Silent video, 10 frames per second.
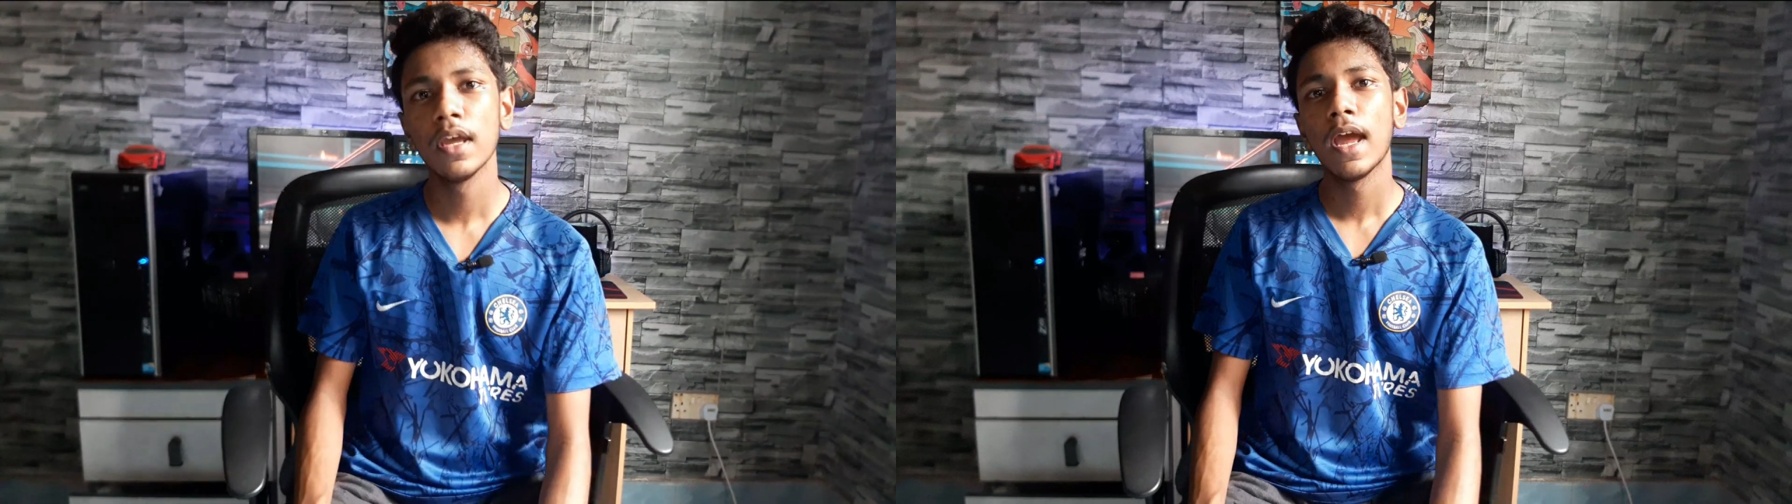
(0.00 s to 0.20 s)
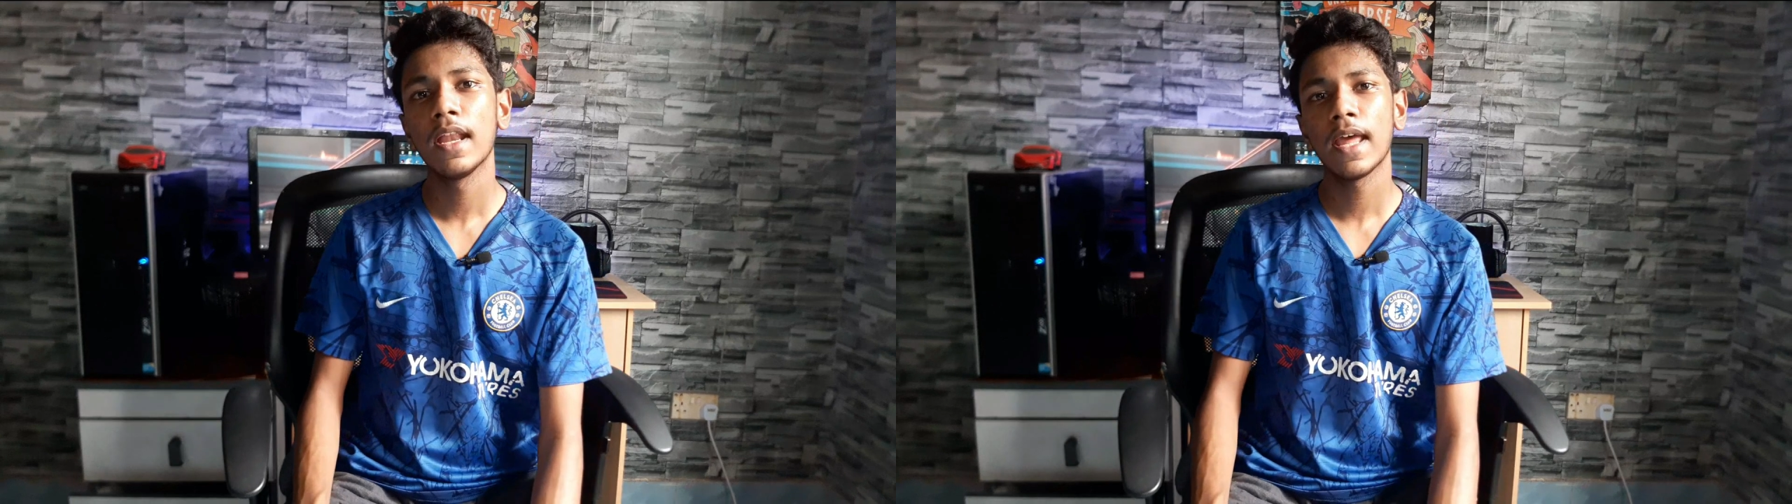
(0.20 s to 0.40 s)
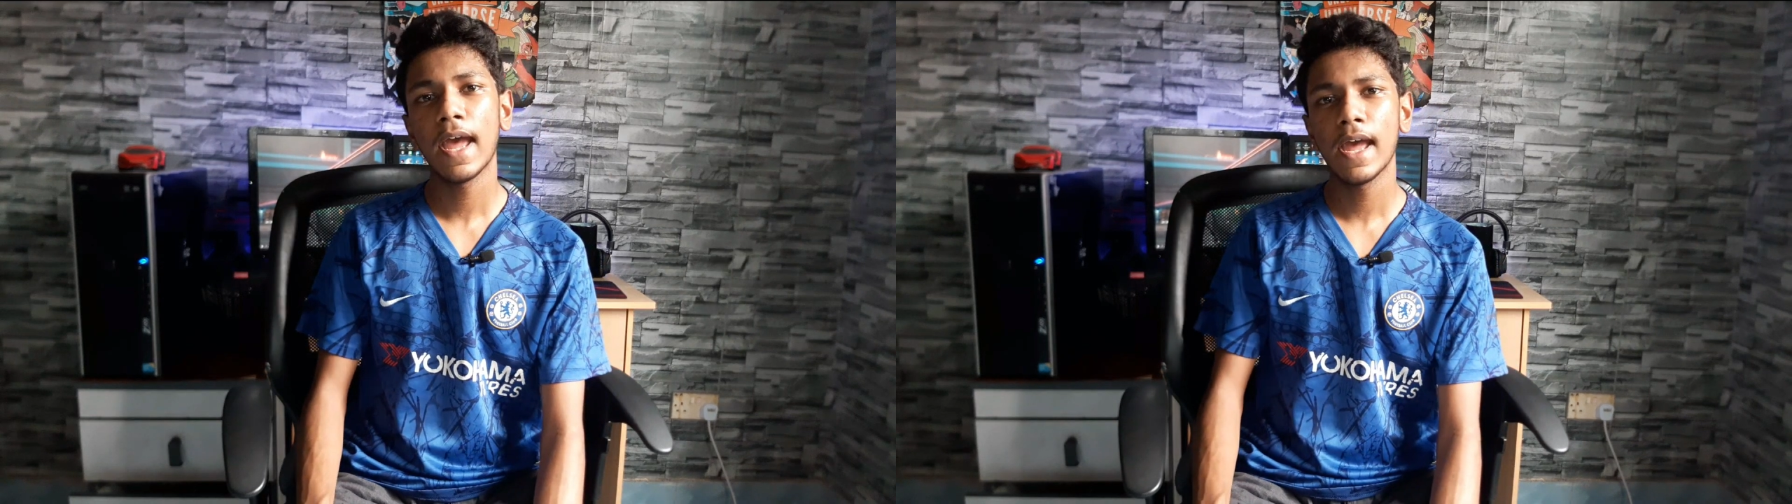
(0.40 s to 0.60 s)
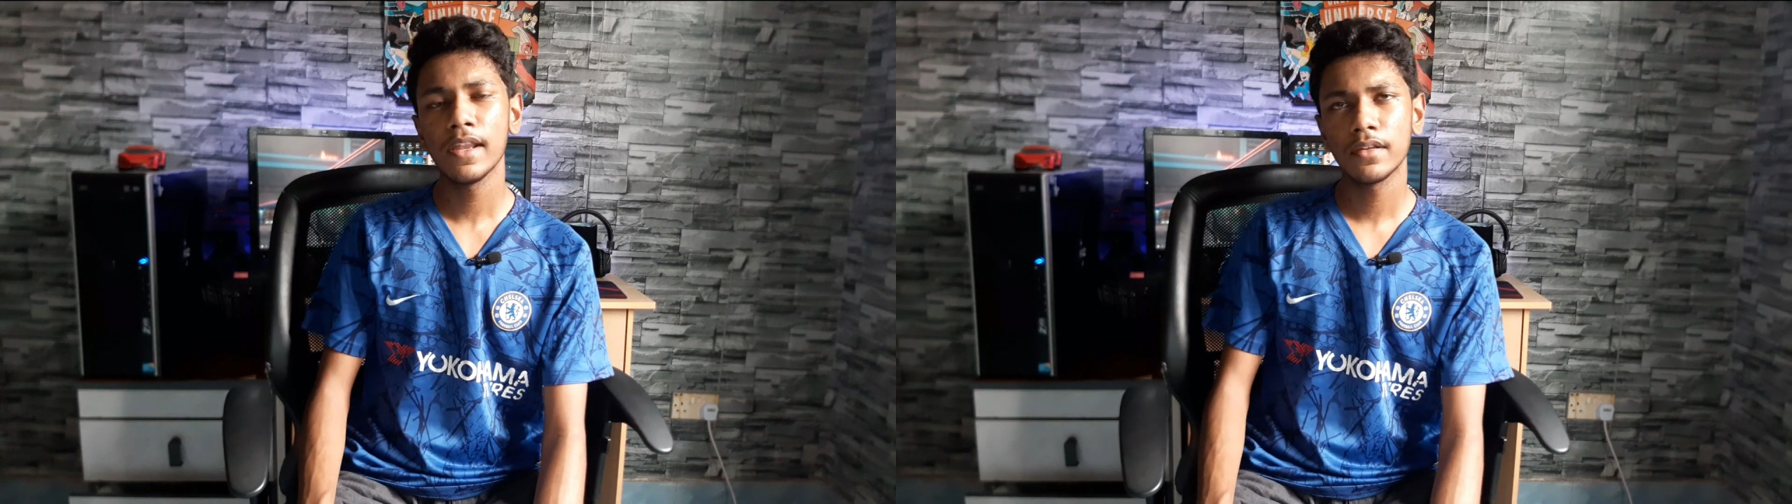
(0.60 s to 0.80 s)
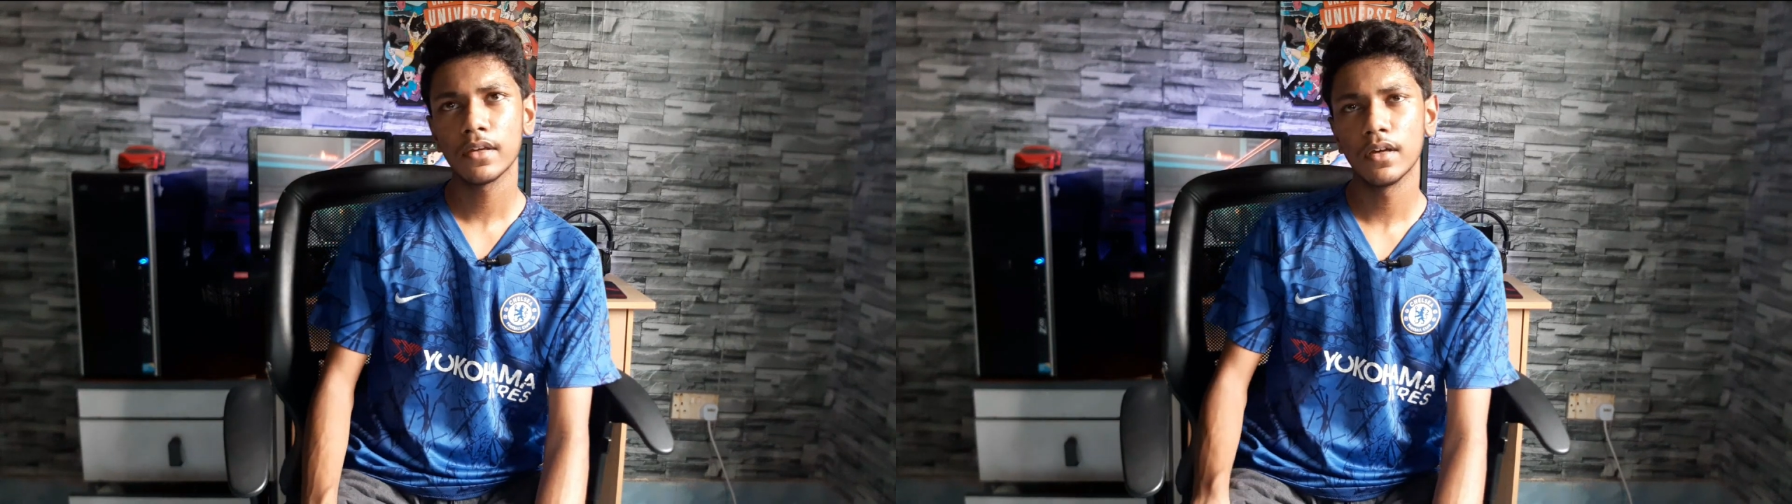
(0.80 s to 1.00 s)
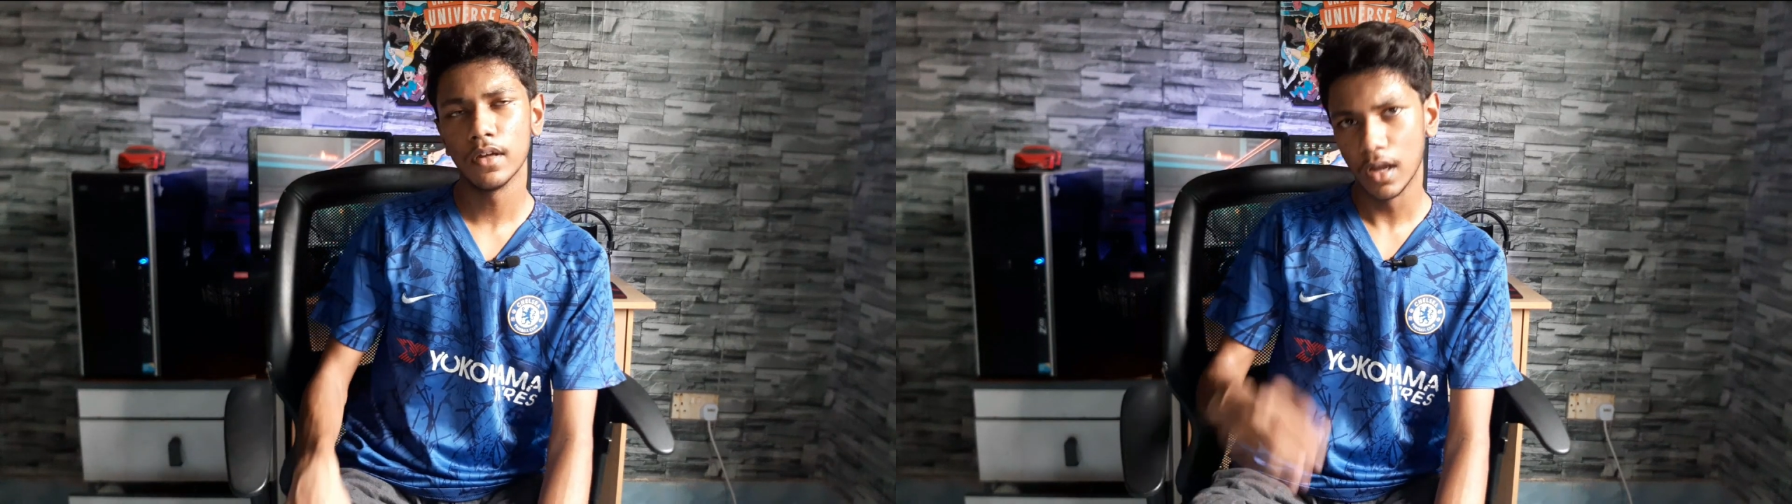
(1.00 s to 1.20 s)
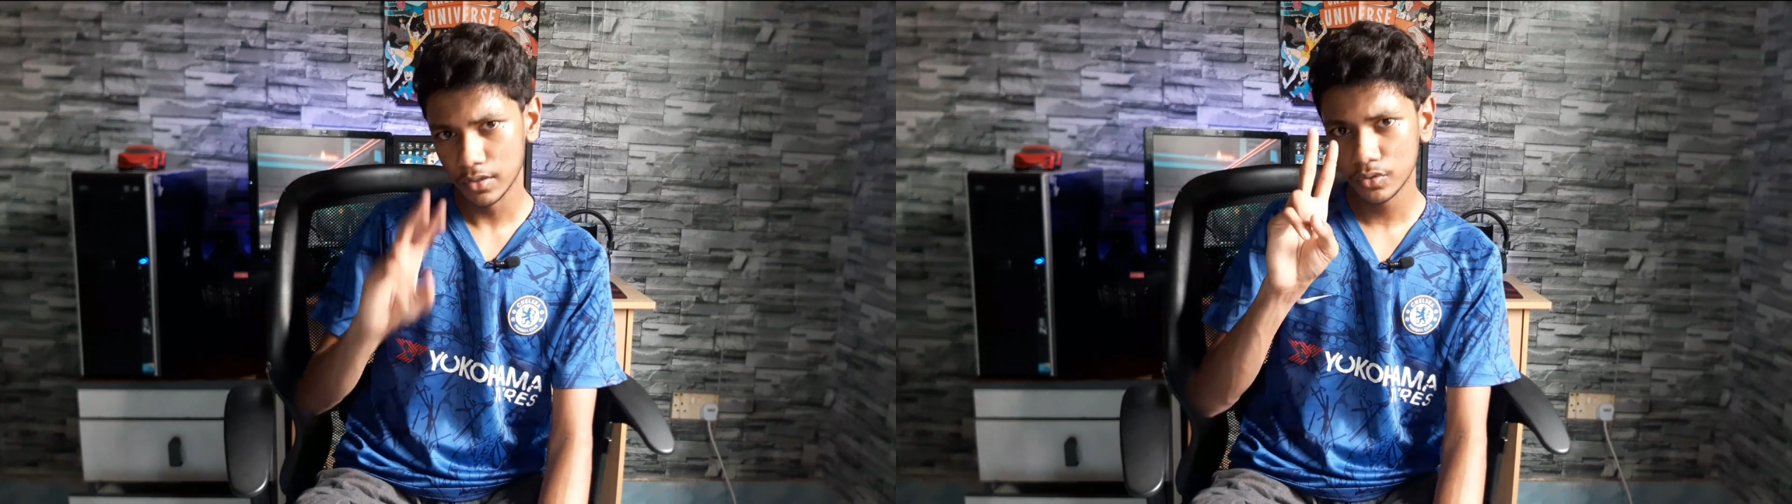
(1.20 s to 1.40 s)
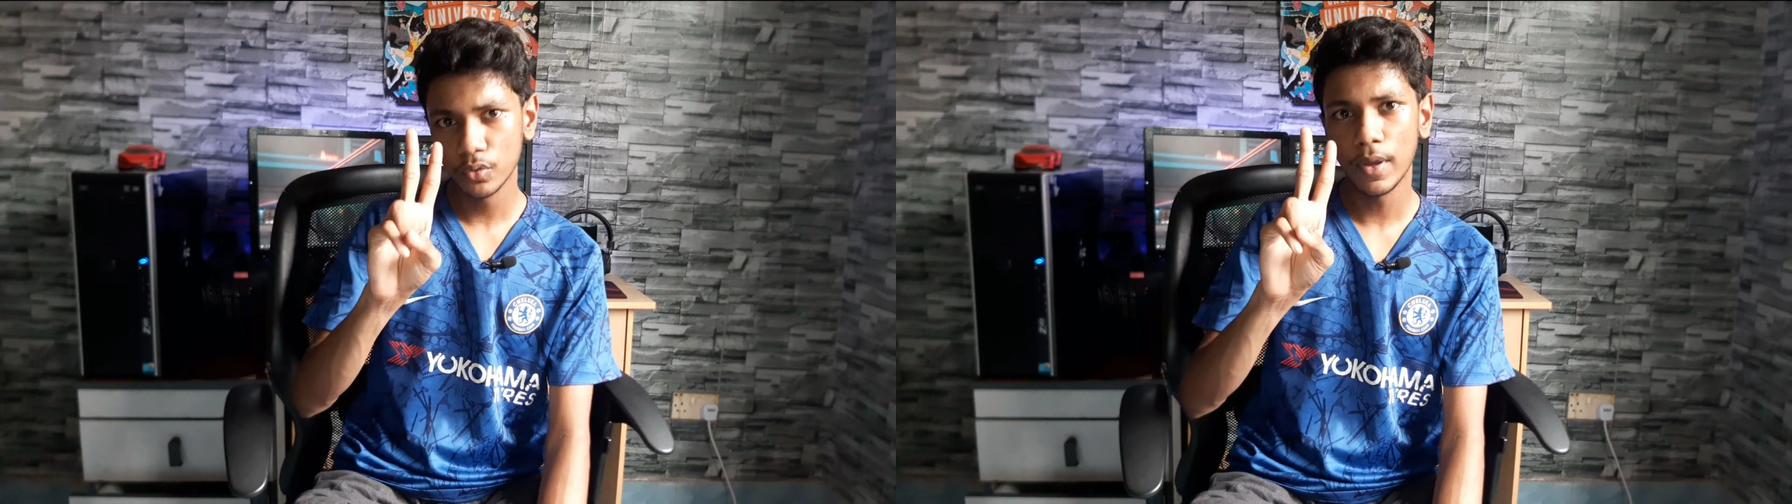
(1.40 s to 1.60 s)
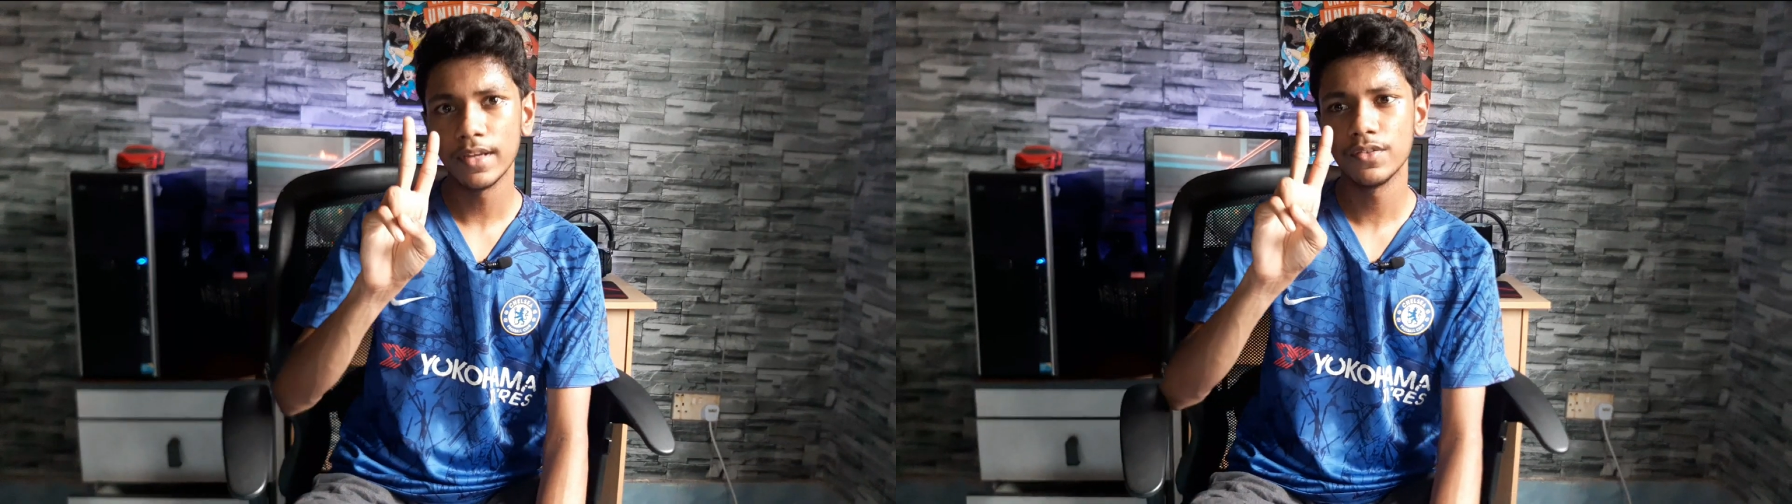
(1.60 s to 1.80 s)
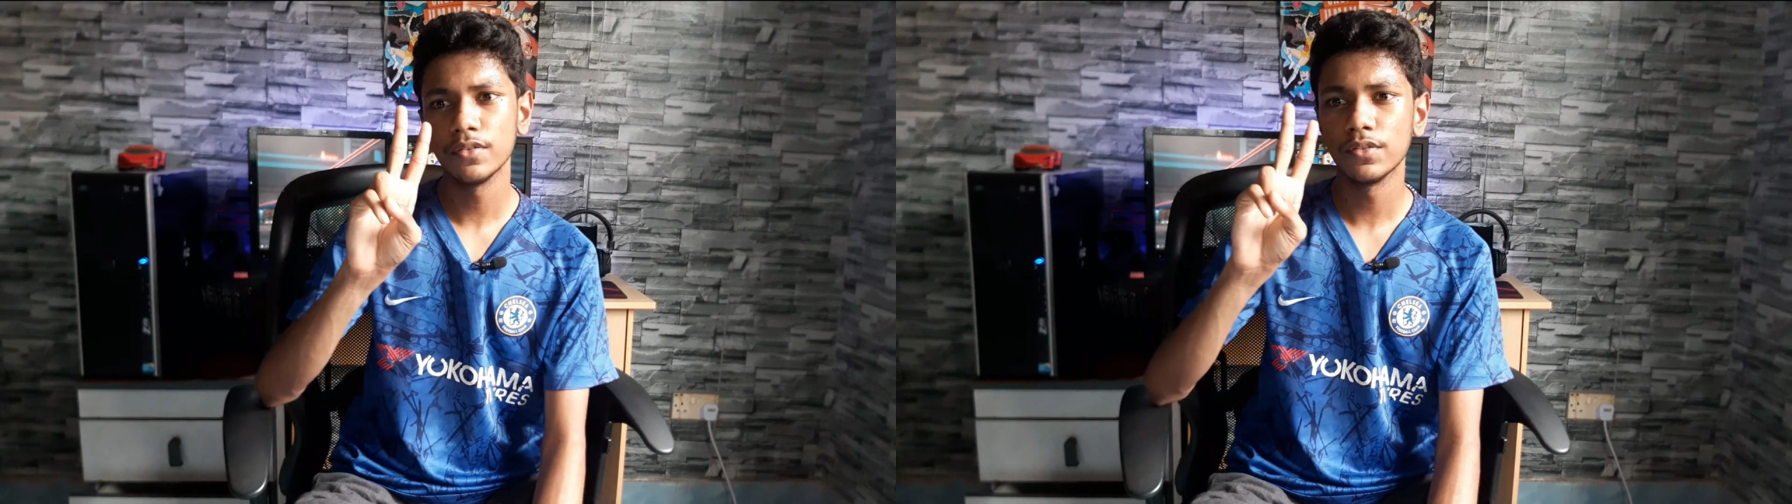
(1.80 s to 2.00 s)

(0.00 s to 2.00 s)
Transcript: and I add two additional